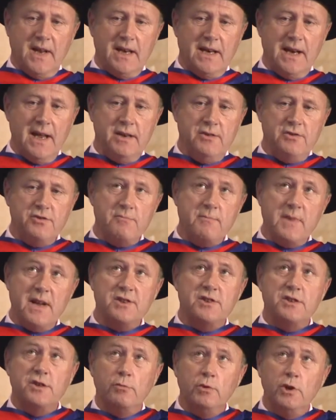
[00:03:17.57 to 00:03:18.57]
I'd like you to
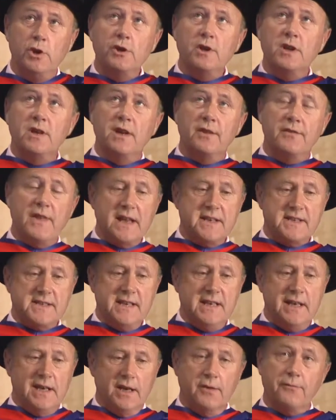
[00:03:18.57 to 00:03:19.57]
imagine you were looking at that
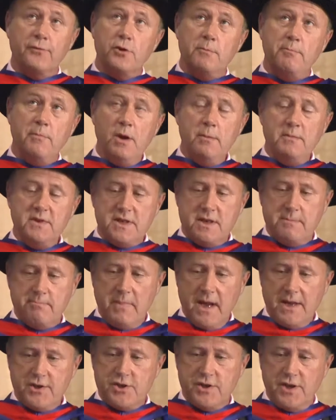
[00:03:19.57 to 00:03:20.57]
ceiling, and for a moment
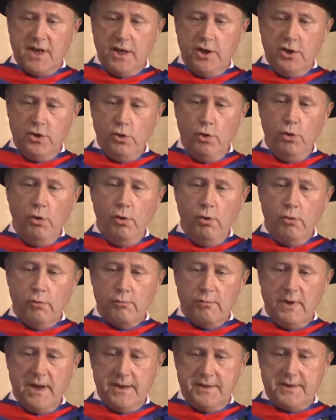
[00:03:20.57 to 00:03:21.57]
imagining your
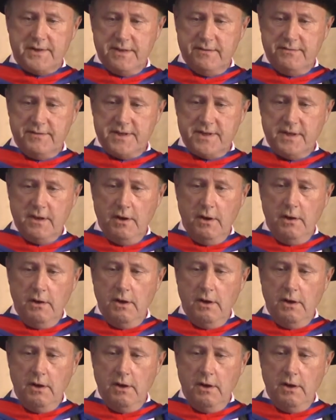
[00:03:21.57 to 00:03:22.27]
relatives